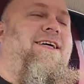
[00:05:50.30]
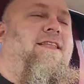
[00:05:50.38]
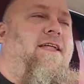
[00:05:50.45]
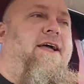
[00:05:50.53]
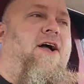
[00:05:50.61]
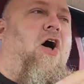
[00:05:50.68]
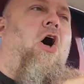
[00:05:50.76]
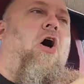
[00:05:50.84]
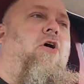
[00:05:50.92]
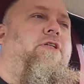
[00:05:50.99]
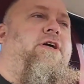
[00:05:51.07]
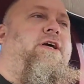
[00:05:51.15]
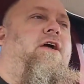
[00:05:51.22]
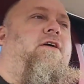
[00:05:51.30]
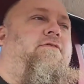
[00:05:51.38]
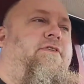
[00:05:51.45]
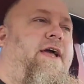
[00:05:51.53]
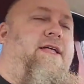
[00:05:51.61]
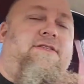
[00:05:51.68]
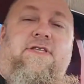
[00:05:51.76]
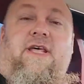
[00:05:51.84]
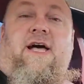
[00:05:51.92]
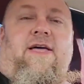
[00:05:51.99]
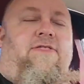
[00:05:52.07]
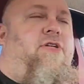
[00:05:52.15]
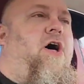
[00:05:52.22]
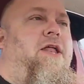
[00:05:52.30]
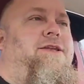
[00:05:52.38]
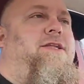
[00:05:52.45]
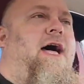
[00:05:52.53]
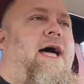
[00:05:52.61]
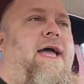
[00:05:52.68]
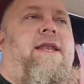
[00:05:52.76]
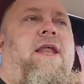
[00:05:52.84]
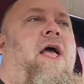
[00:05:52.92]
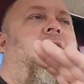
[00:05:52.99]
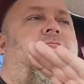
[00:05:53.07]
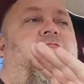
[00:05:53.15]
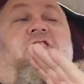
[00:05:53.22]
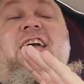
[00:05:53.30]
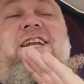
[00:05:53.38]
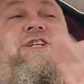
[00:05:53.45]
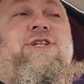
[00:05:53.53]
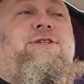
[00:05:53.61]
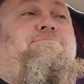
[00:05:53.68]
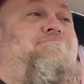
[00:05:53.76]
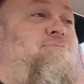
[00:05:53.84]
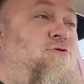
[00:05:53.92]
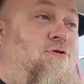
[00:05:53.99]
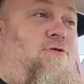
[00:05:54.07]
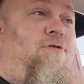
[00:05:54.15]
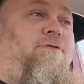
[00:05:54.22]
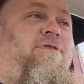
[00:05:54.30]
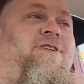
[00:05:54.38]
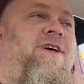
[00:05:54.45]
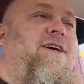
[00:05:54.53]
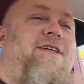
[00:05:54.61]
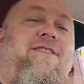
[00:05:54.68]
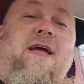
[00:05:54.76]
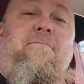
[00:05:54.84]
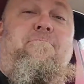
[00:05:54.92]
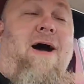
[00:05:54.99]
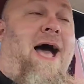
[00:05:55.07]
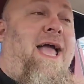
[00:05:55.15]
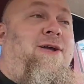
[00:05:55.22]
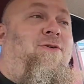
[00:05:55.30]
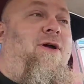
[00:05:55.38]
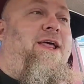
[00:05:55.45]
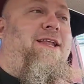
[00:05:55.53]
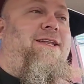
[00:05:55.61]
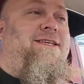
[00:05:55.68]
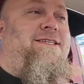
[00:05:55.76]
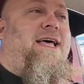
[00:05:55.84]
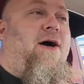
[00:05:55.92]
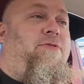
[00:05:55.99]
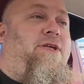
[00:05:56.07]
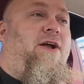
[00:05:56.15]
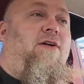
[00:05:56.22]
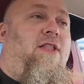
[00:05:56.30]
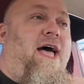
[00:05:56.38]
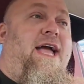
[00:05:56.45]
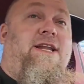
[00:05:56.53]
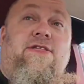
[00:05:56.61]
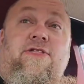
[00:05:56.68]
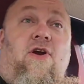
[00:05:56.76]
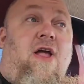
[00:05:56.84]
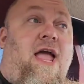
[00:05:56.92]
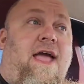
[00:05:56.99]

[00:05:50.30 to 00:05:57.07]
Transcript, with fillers: like all the caravans that I thought died, they just moved. They migrated to South Carolina. They're